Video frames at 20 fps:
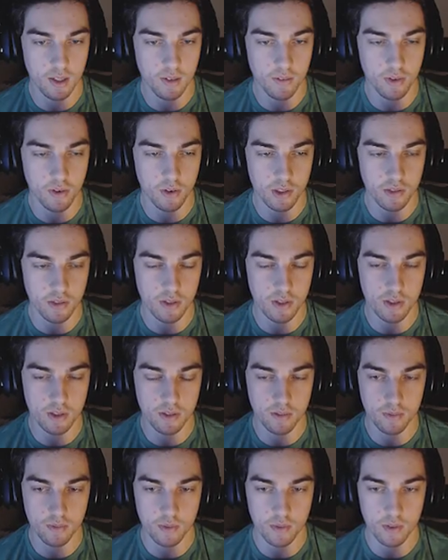course there is.
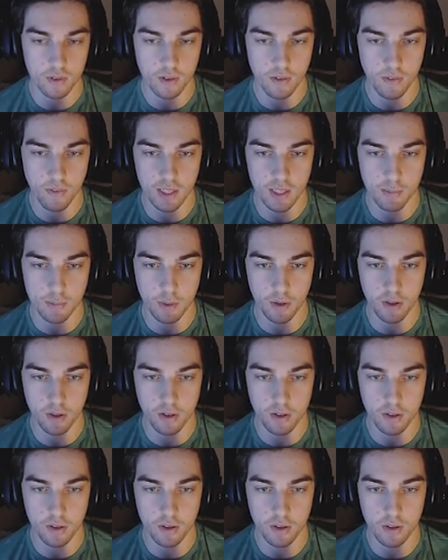I think he's beyond the
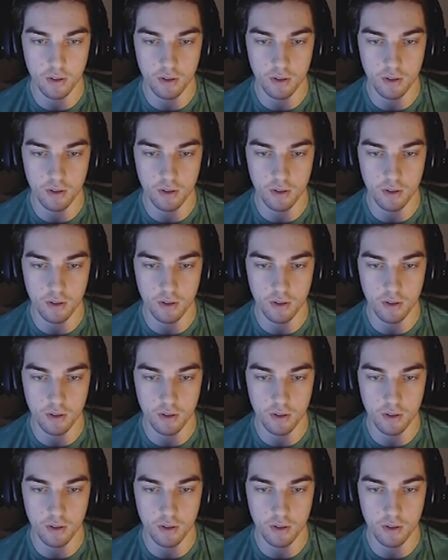door.